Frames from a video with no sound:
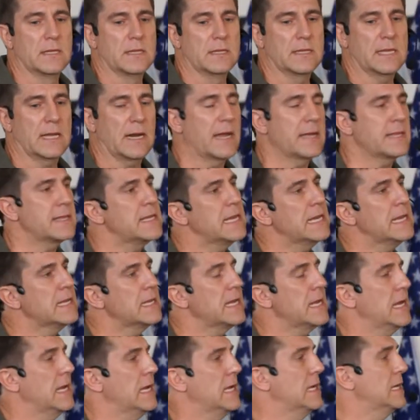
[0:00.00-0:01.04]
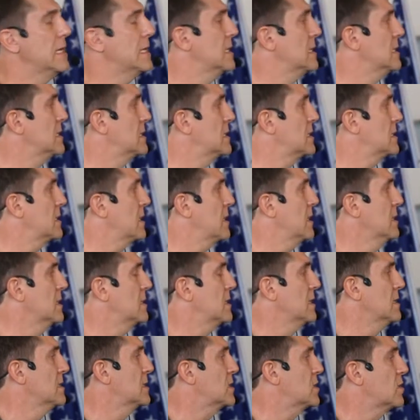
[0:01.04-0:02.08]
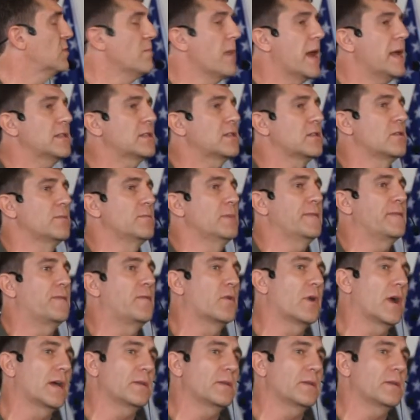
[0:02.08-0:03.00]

that I think is, is instrumental before,